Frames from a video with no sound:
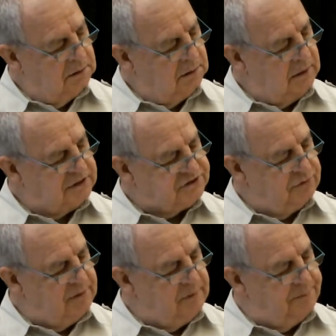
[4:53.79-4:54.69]

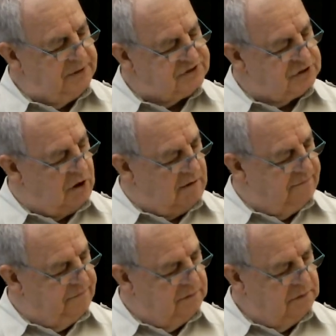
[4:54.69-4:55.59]
Extremely pissed off.
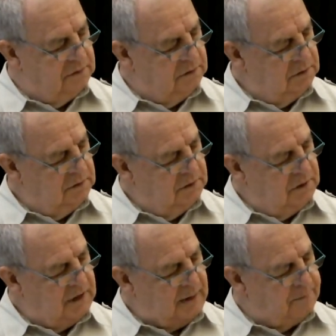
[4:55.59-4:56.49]

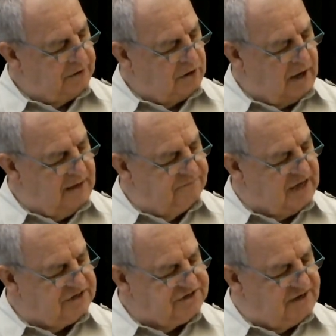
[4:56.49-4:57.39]
And with the cry of
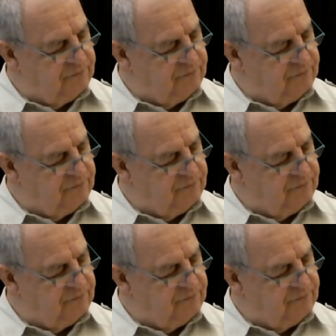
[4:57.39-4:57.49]
"Yet,